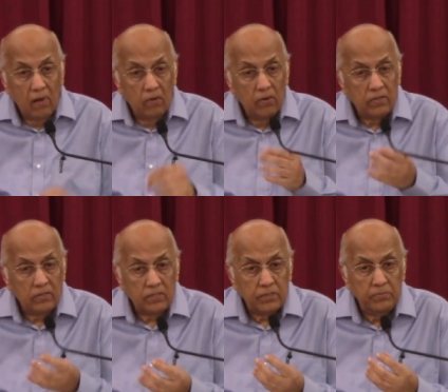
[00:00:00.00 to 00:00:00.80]
what
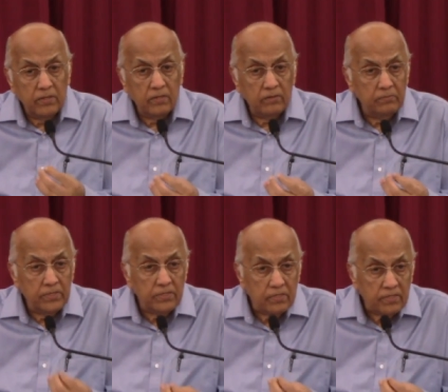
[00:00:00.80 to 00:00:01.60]
is the spirit of
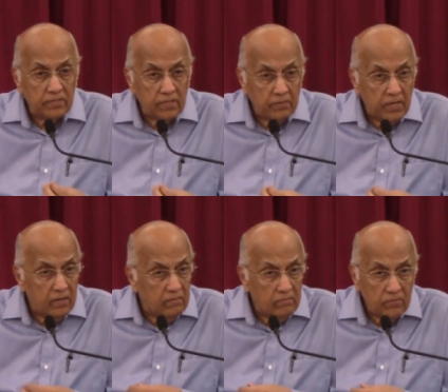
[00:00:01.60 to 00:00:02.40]
business? I
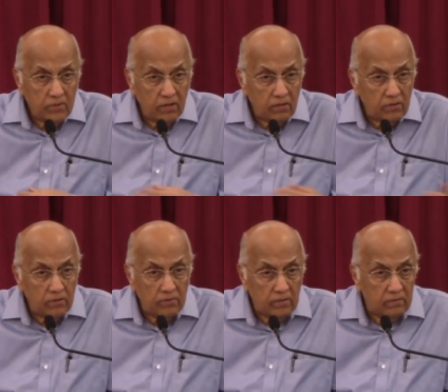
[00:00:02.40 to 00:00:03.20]
mean, you all
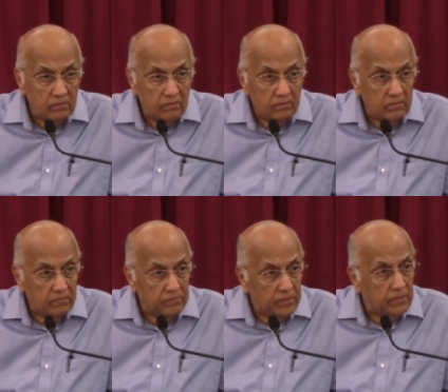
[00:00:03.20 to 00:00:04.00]
know
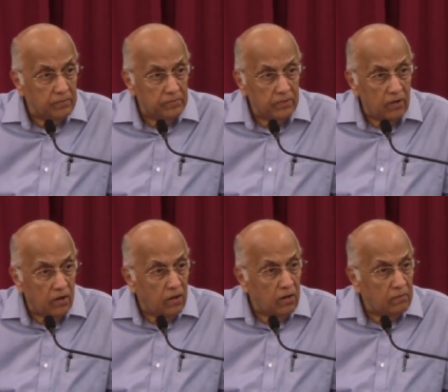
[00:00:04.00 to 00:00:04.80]
what principle
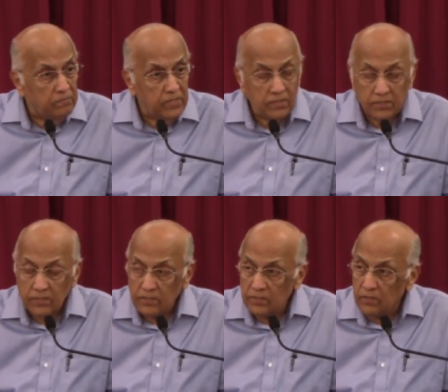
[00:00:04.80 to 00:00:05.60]
all
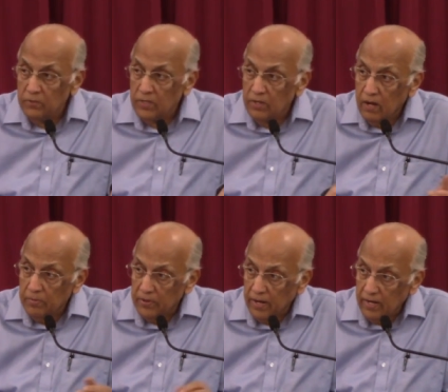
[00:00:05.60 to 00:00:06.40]
businesses in the world
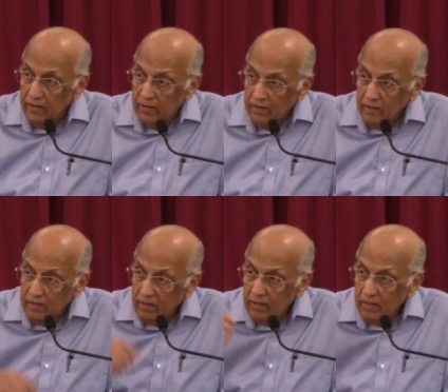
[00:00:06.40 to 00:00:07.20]
operate
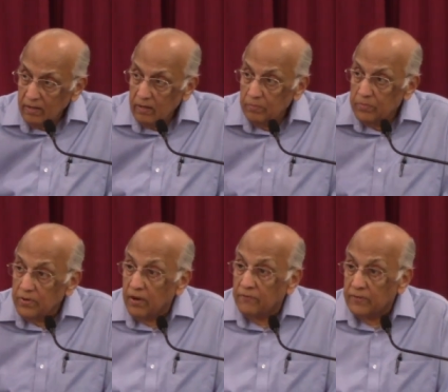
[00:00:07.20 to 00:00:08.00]

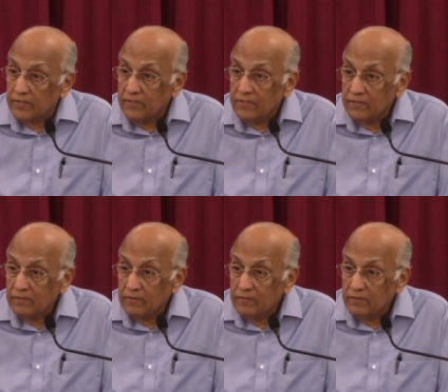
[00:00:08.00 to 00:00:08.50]
profit.